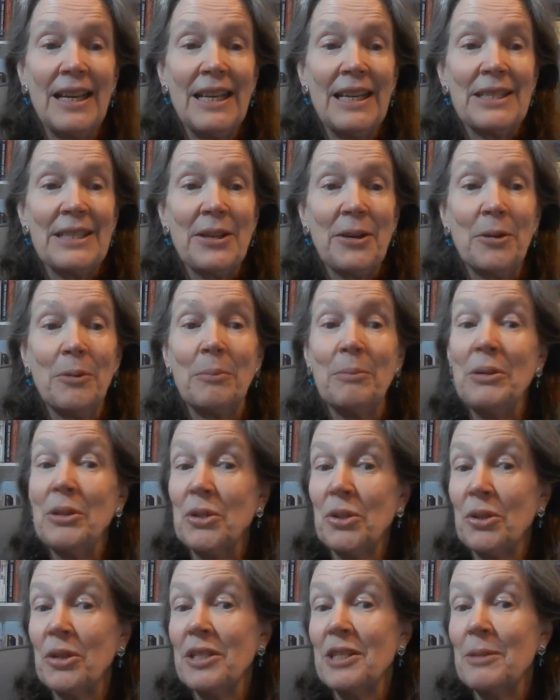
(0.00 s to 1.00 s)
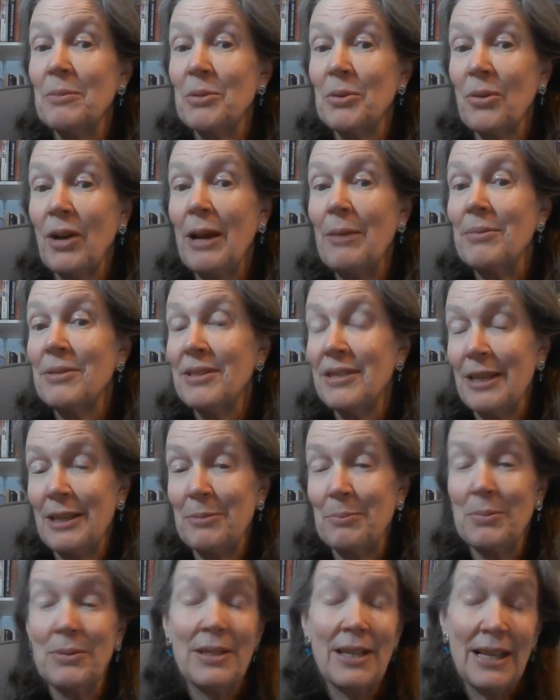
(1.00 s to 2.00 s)
So be sure to subscribe at
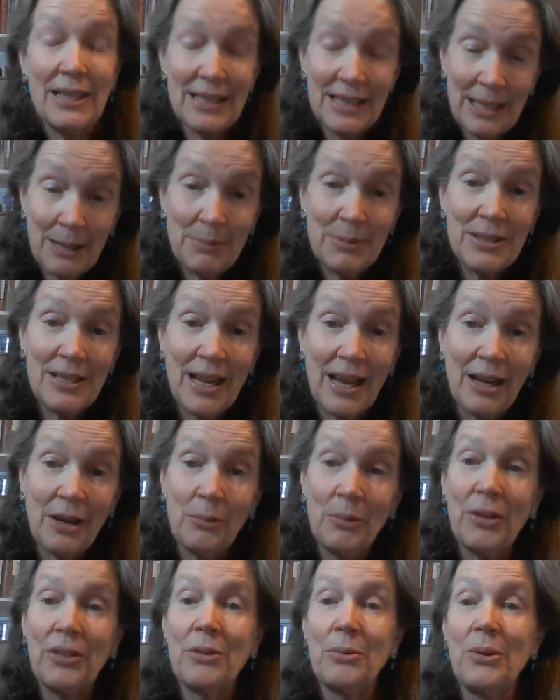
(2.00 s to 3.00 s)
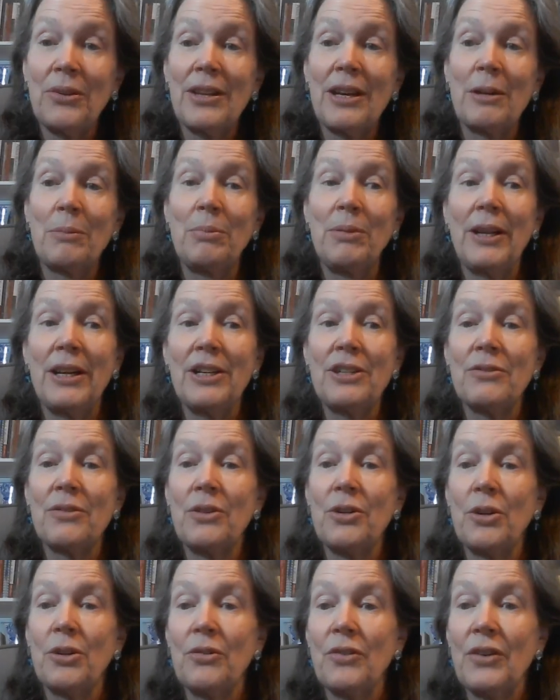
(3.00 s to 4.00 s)
Substack with or without a pledge
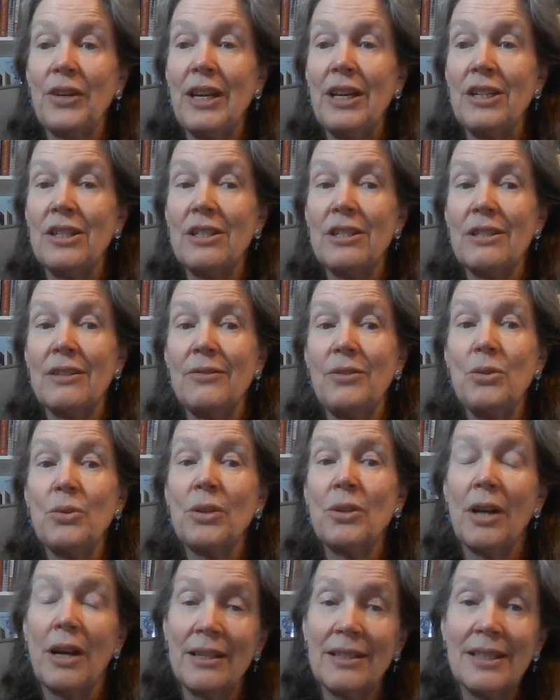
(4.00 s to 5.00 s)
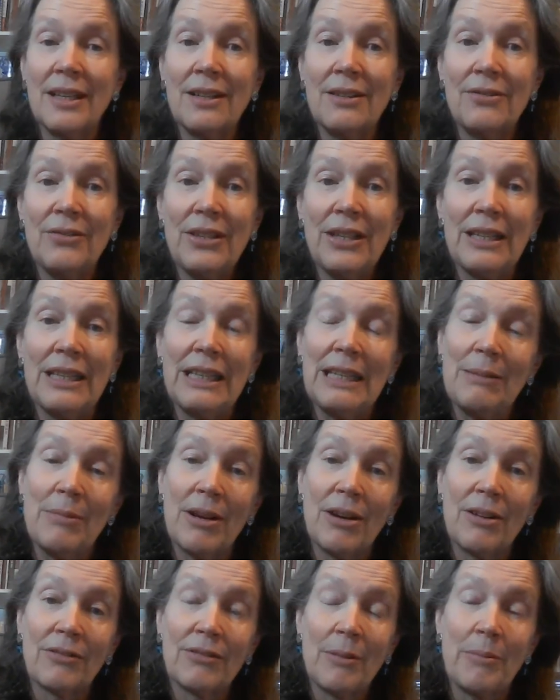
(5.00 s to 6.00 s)
for notifications of new content via
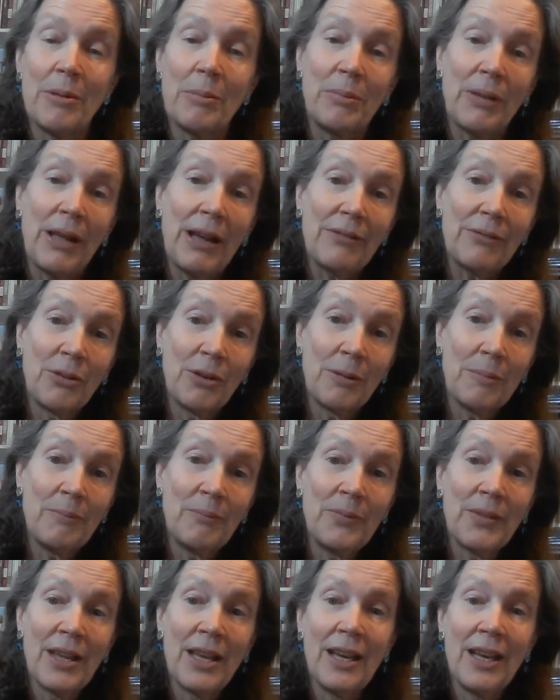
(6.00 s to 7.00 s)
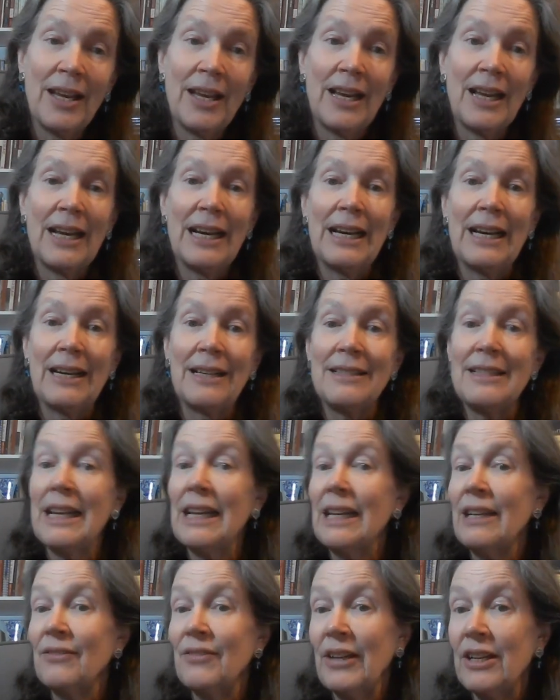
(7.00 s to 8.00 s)
email from the platform.
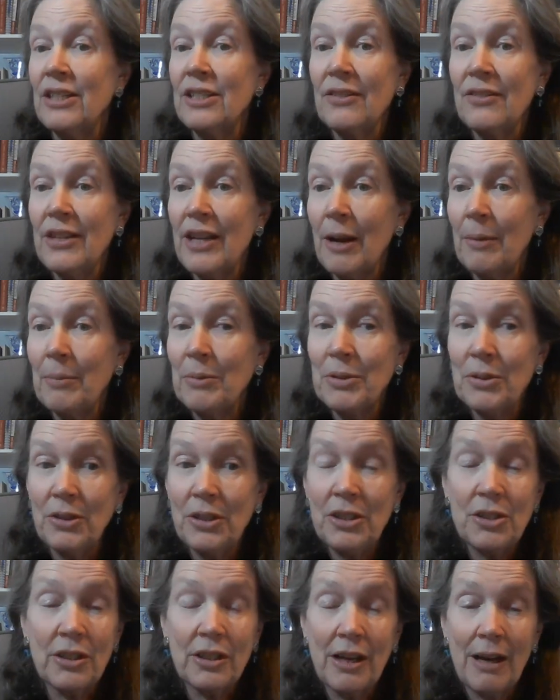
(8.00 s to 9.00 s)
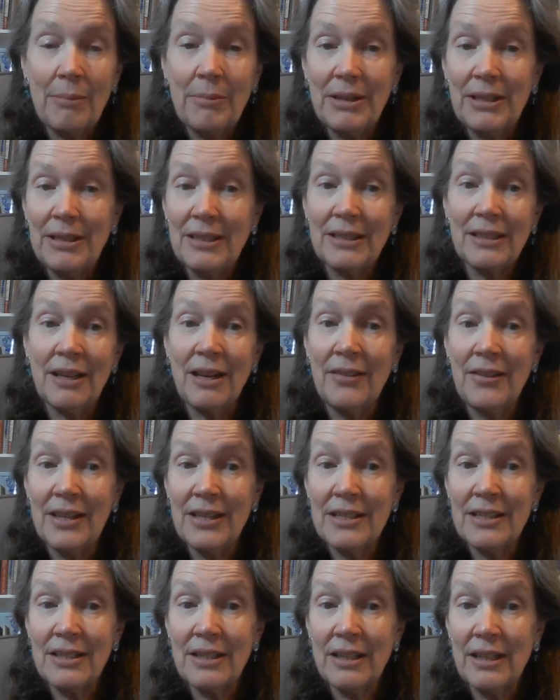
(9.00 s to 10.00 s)
Take advantage of the opportunity to comment on
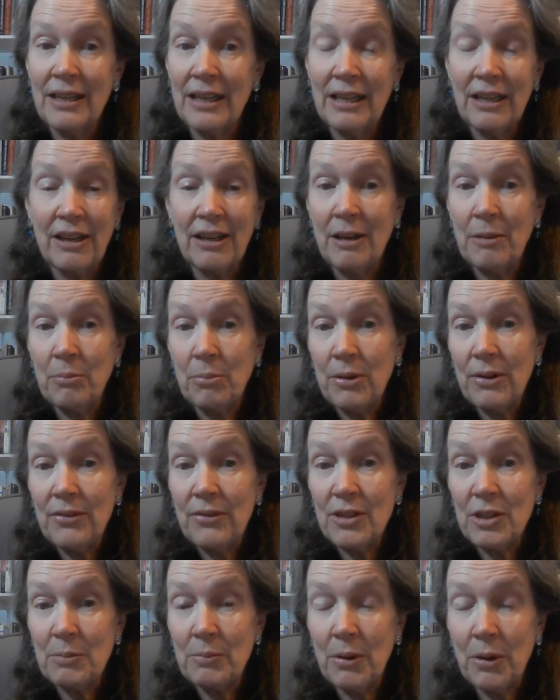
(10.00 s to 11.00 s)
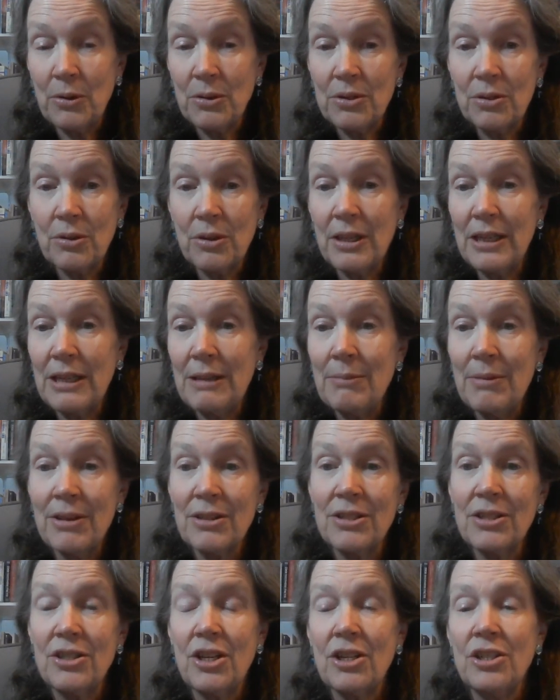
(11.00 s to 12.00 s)
this and on any previous posts, or to email
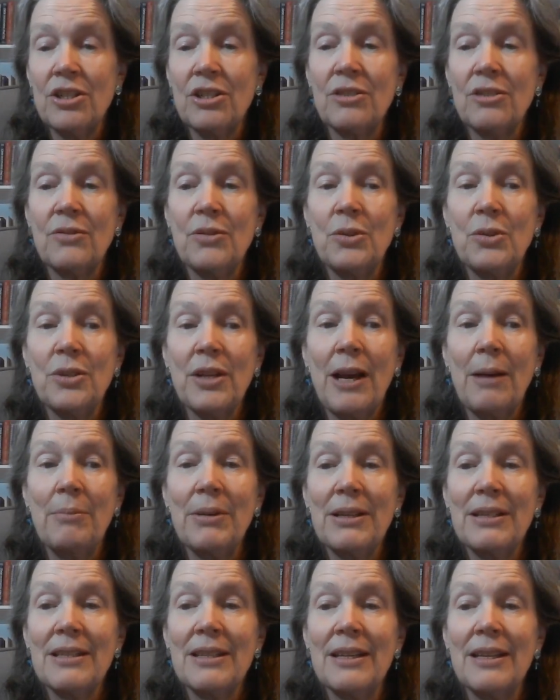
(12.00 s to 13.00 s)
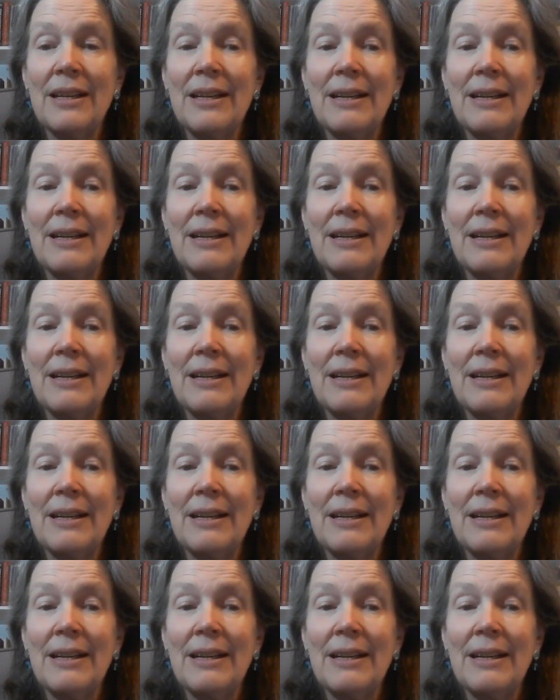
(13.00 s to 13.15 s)
suggestions for new topics.